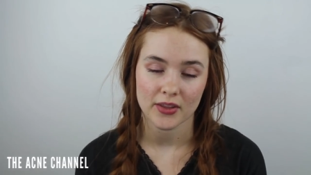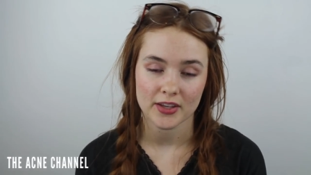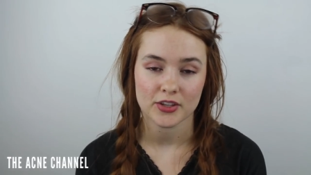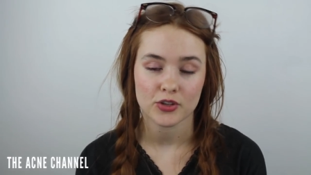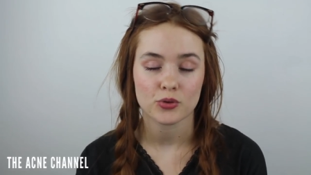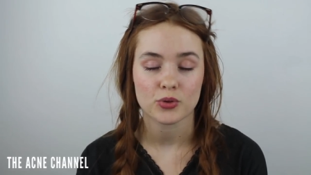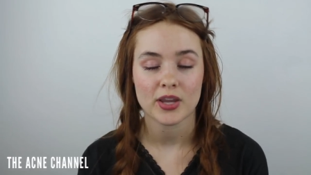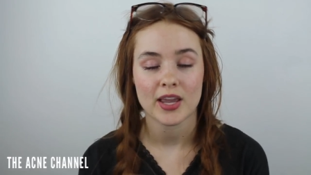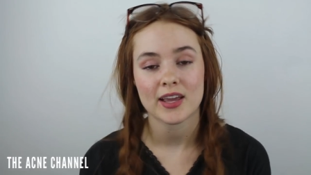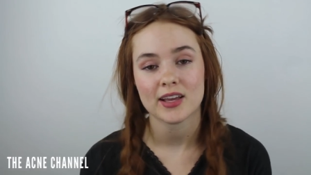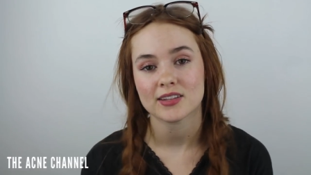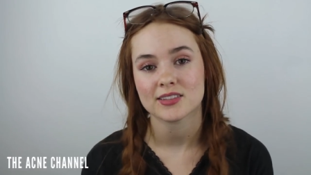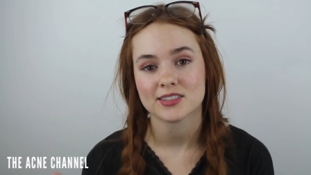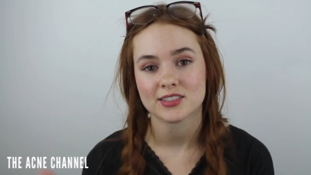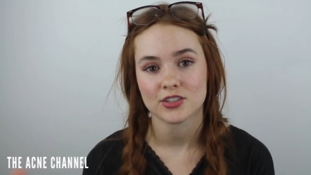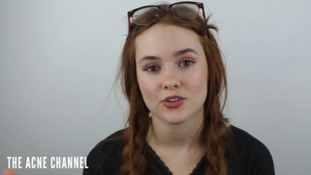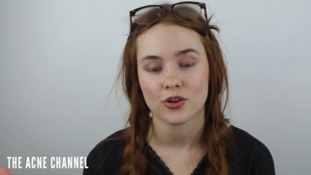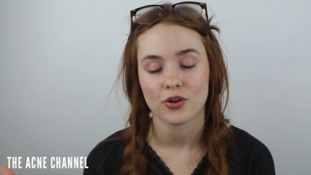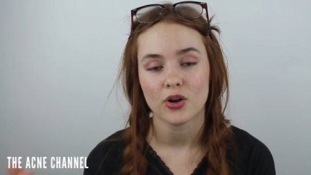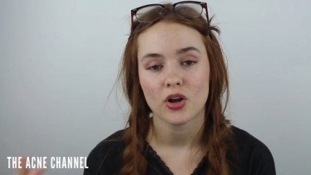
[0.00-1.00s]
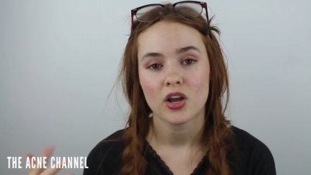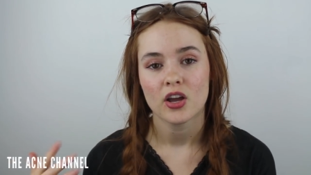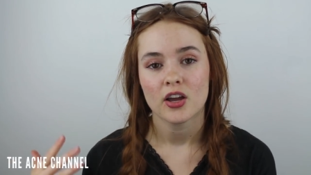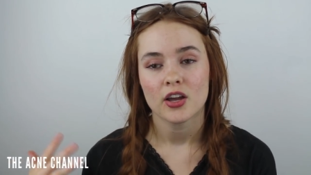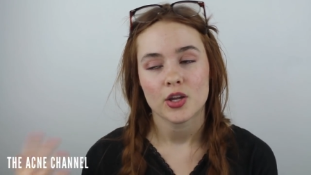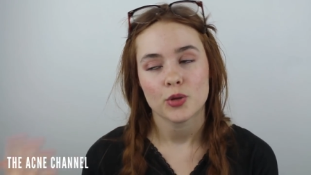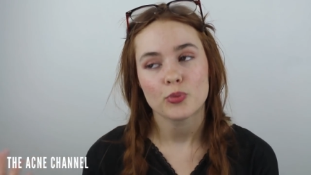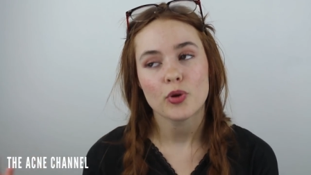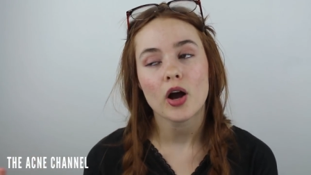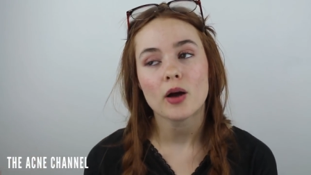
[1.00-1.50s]
Like you can still,
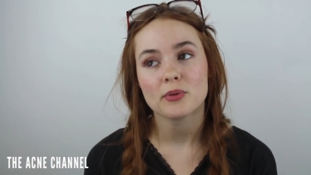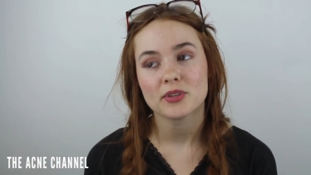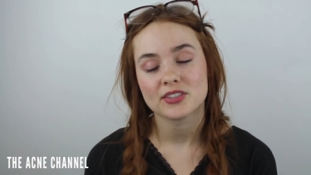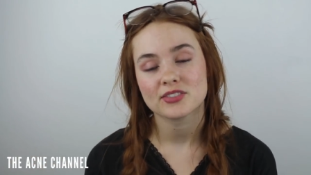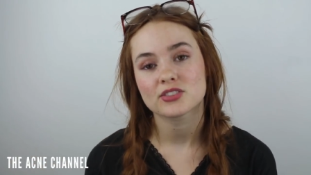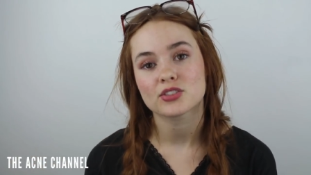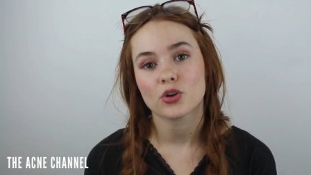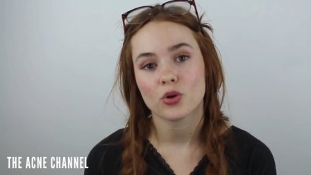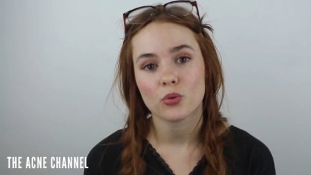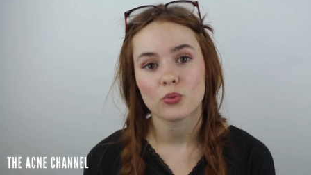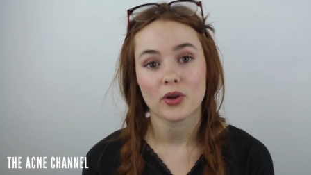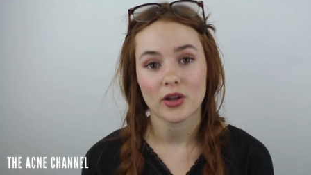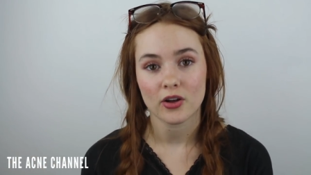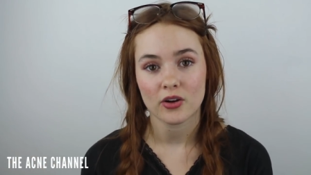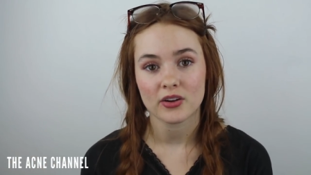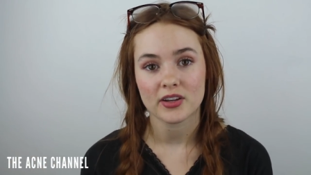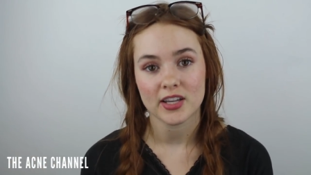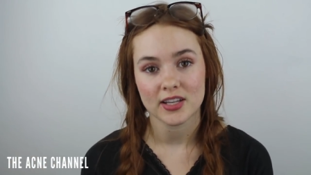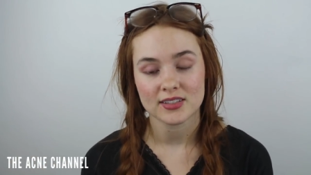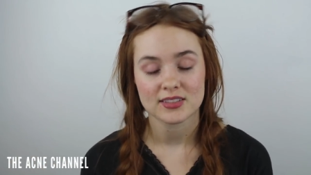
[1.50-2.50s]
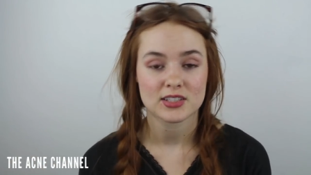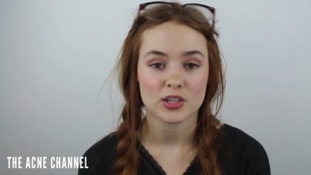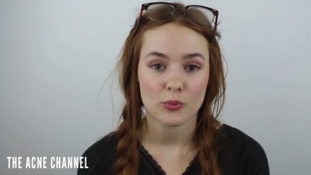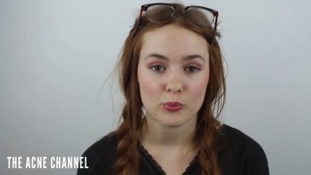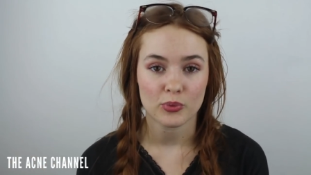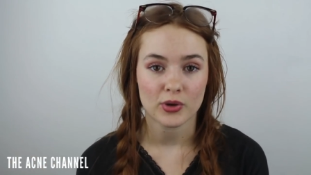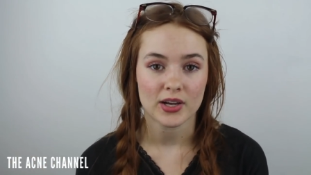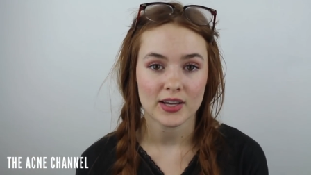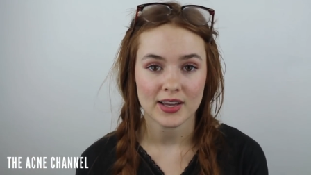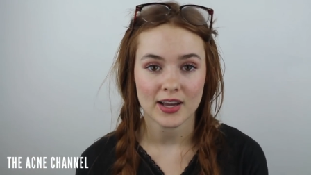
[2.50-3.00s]
you probably still will get
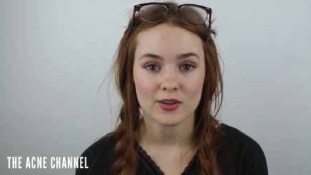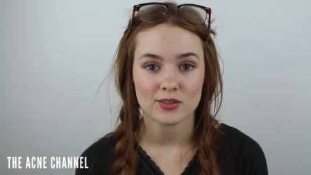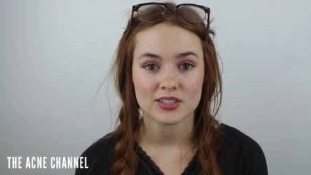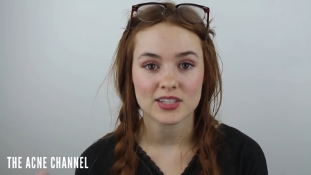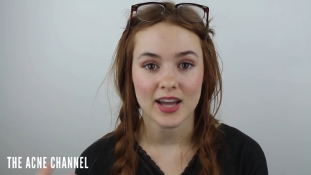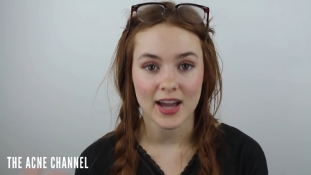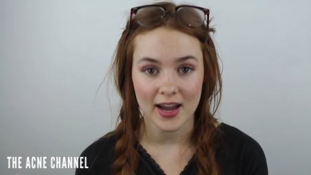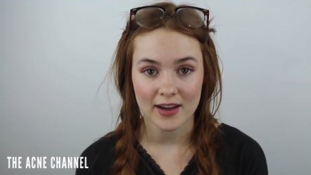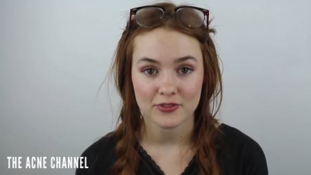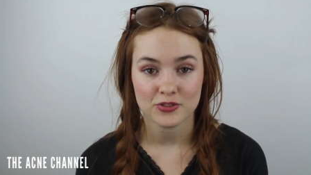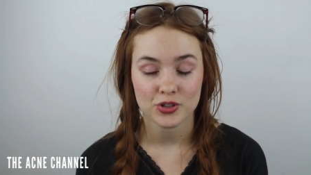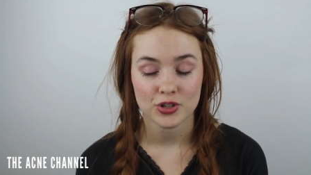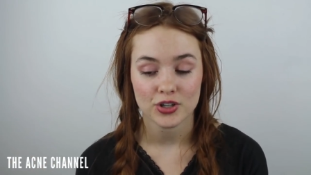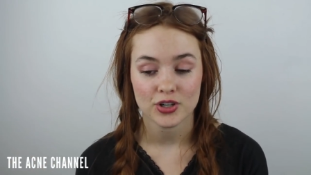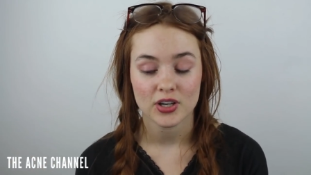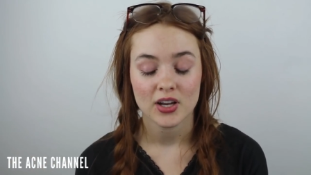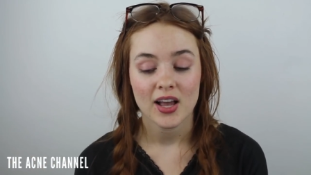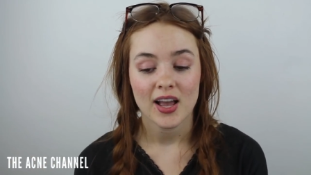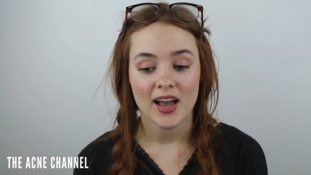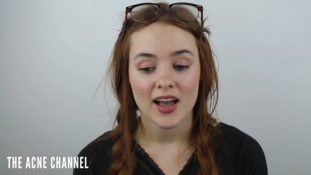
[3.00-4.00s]
some breakouts after,